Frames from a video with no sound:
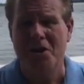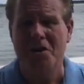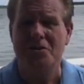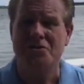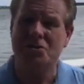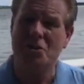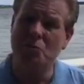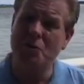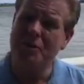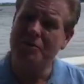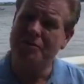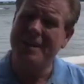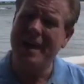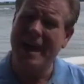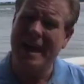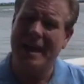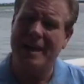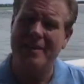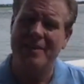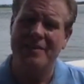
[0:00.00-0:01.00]
So with
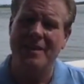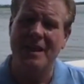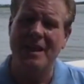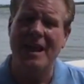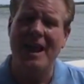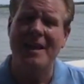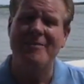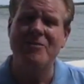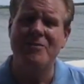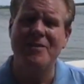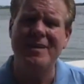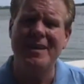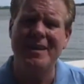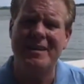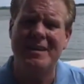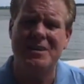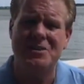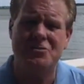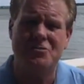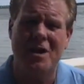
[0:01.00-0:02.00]
that, the live
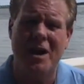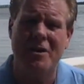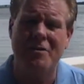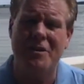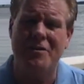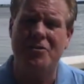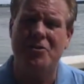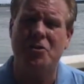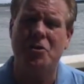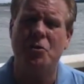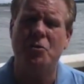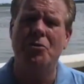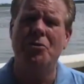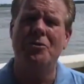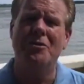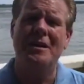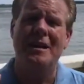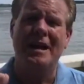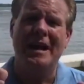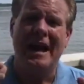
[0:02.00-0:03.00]
event is right around the
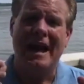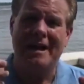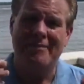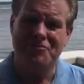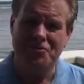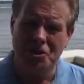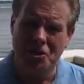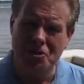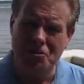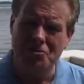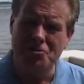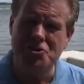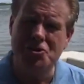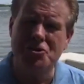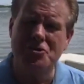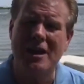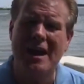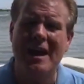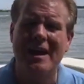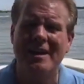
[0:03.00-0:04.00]
corner. I've told
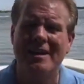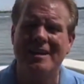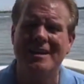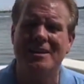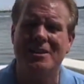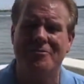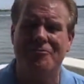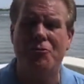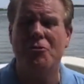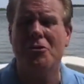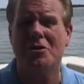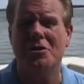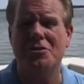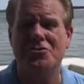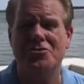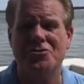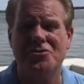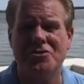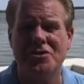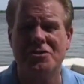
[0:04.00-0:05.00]
you how to get the
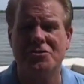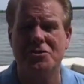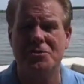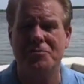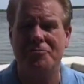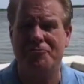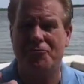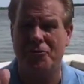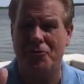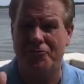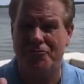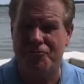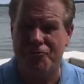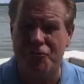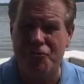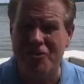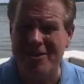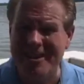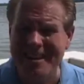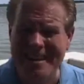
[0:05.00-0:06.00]
foreclosure system for
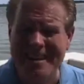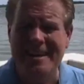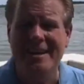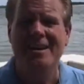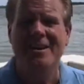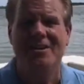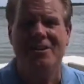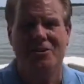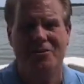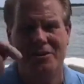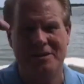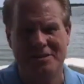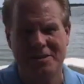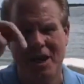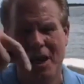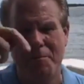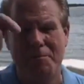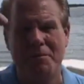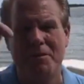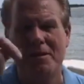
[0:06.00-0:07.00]
free. Go ahead and
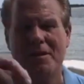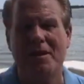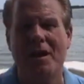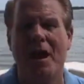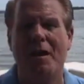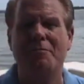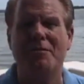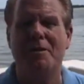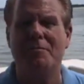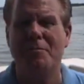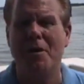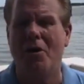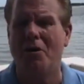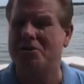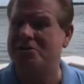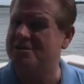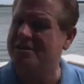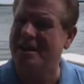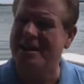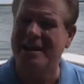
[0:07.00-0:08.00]
type in the comment bar.
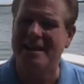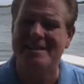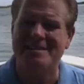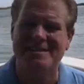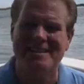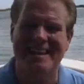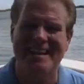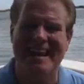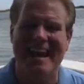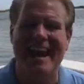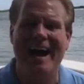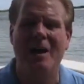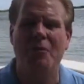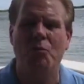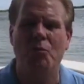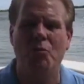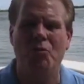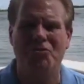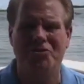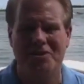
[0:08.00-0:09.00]
Just like I said, I
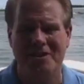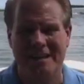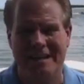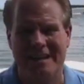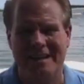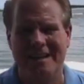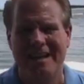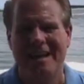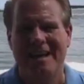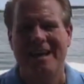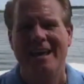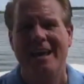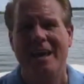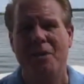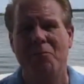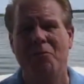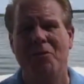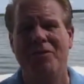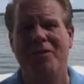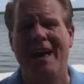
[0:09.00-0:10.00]
want it.
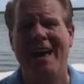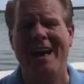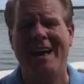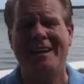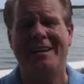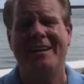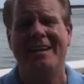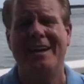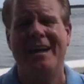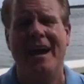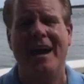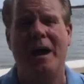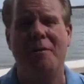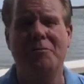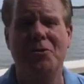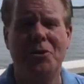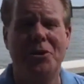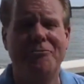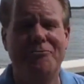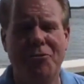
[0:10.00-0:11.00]
And with that, I'm
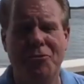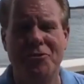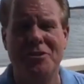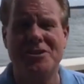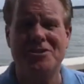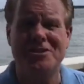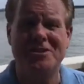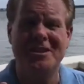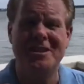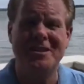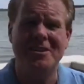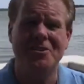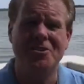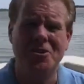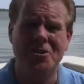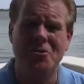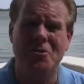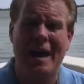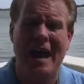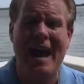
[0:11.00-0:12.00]
looking forward to seeing
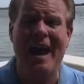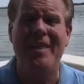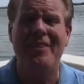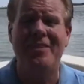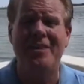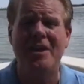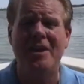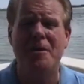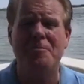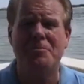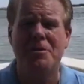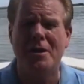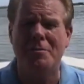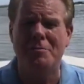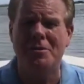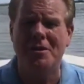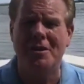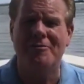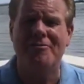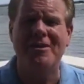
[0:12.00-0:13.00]
you at the
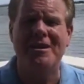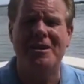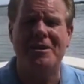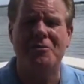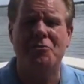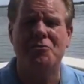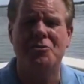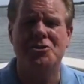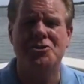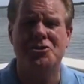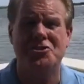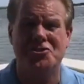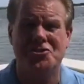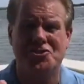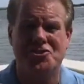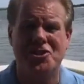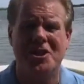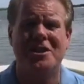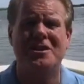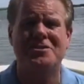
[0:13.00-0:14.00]
upcoming event, which is
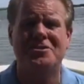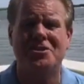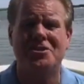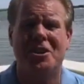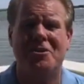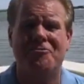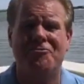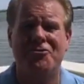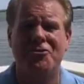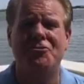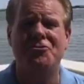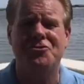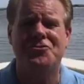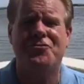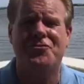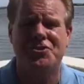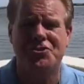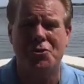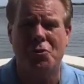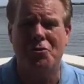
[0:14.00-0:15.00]
just a few
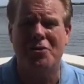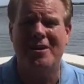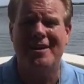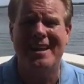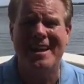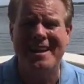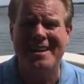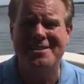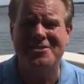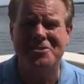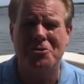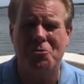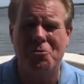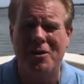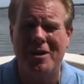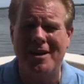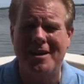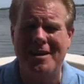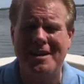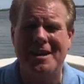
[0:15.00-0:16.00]
short days
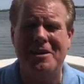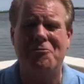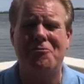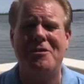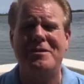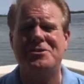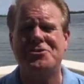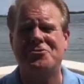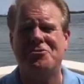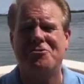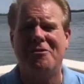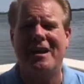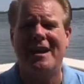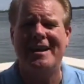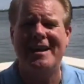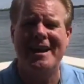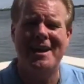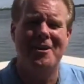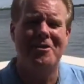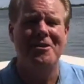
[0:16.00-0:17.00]
away. Get registered
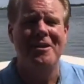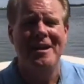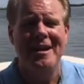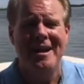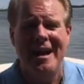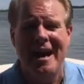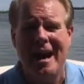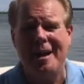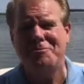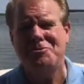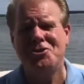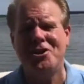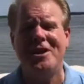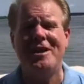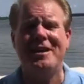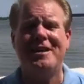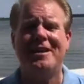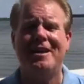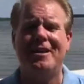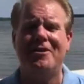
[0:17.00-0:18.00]
right now. I'm Jay
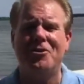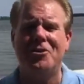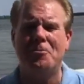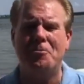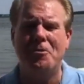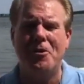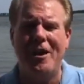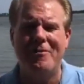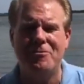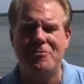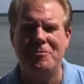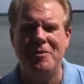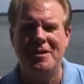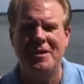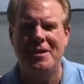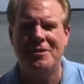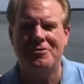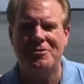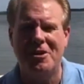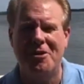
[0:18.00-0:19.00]
Conner the Private
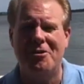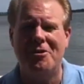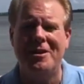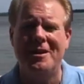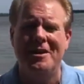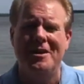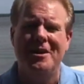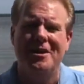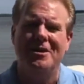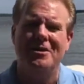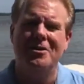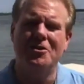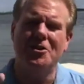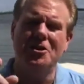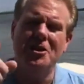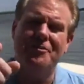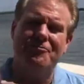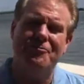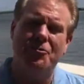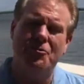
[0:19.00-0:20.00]
Money Authority.
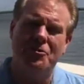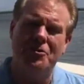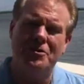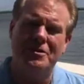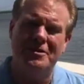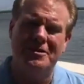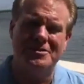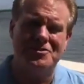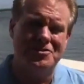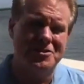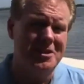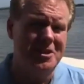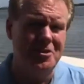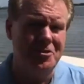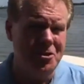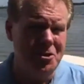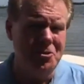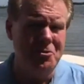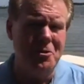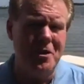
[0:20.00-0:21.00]
Looking forward to seeing
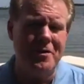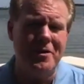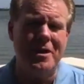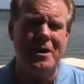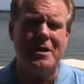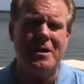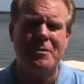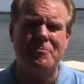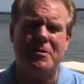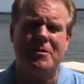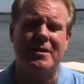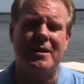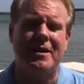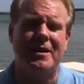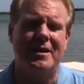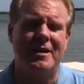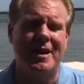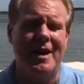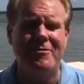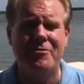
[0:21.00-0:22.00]
you at the upcoming
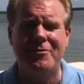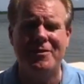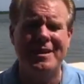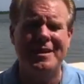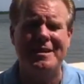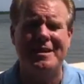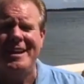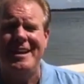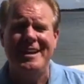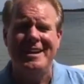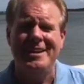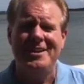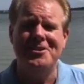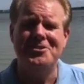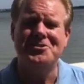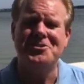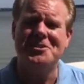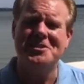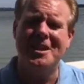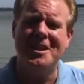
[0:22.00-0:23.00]
uh, live event.
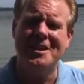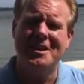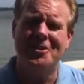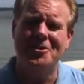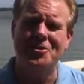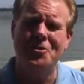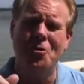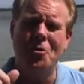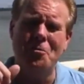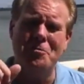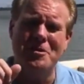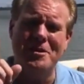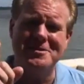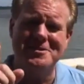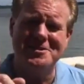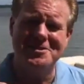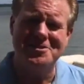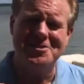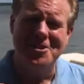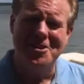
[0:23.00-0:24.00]
Here's to taking your
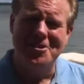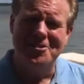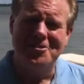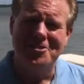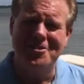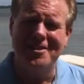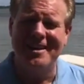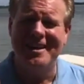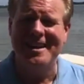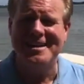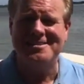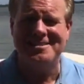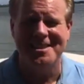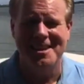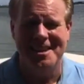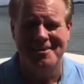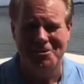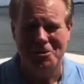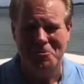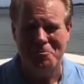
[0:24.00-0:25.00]
business to the next
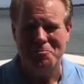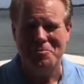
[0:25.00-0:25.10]
level.